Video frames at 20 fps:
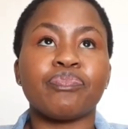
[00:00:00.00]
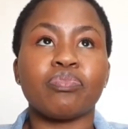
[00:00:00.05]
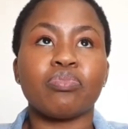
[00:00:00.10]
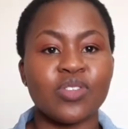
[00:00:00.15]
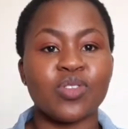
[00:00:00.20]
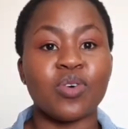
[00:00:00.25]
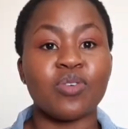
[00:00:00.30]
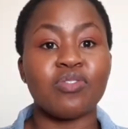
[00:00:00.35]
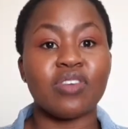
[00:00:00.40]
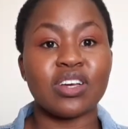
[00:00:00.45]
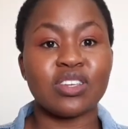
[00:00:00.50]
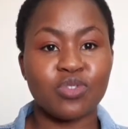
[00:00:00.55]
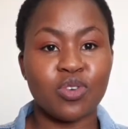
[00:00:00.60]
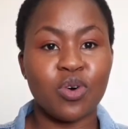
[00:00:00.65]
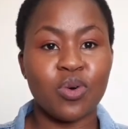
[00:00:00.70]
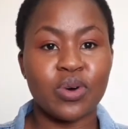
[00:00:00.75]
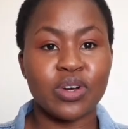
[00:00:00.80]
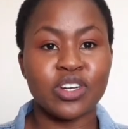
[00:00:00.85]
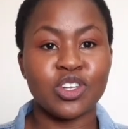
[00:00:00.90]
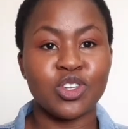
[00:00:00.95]
So fast
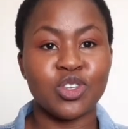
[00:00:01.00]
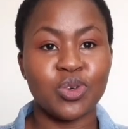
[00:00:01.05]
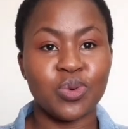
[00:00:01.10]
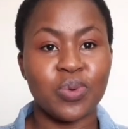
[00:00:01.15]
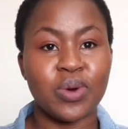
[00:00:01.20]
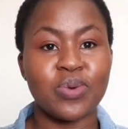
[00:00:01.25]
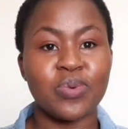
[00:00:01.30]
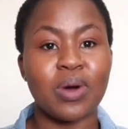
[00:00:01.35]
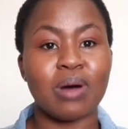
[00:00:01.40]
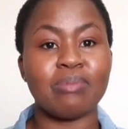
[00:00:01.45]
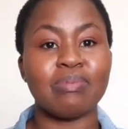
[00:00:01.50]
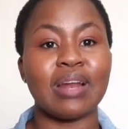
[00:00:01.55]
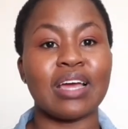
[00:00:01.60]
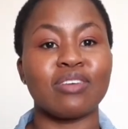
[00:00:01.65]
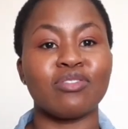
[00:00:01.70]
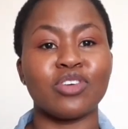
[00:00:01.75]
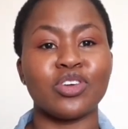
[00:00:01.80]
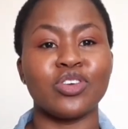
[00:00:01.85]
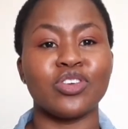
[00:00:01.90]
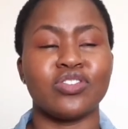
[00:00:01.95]
forward to when we're applying
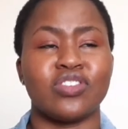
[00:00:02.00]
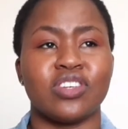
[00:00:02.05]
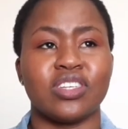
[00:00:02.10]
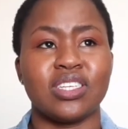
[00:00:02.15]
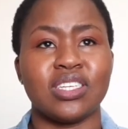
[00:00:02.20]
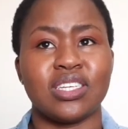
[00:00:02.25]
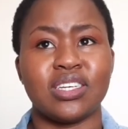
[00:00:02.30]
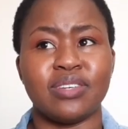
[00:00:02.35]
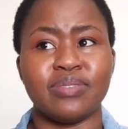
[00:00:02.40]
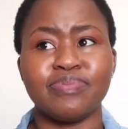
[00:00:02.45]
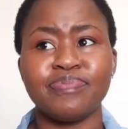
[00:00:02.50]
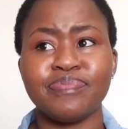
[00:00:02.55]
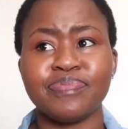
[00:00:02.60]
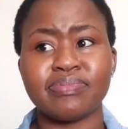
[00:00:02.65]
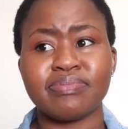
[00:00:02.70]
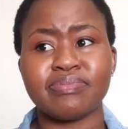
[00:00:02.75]
for university.